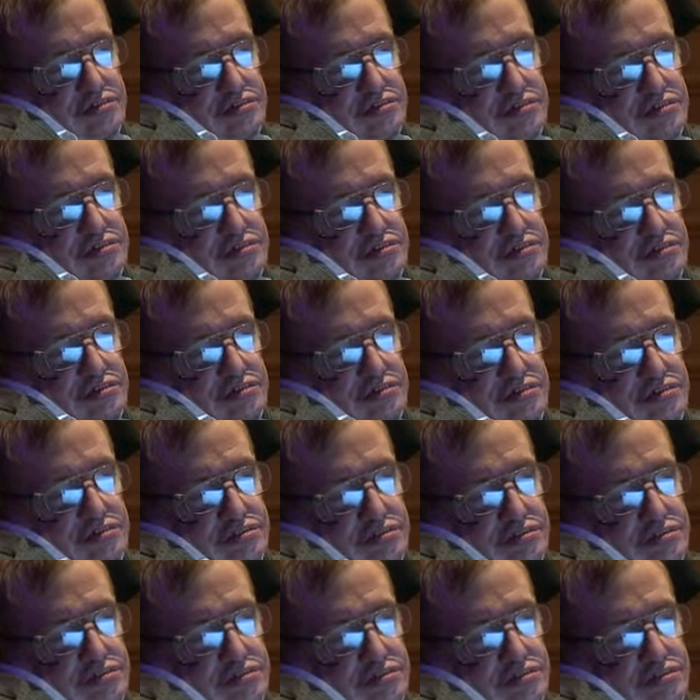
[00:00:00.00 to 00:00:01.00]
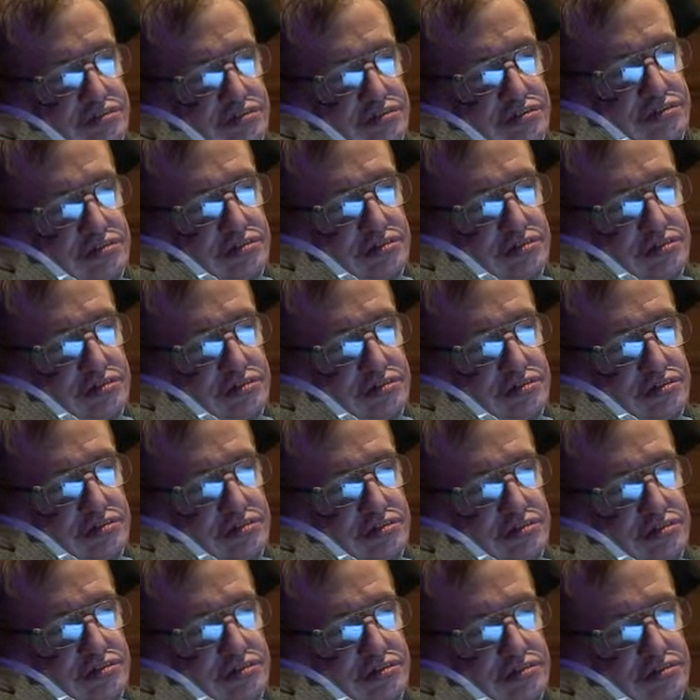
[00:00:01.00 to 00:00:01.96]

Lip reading: No one is speaking in this clip.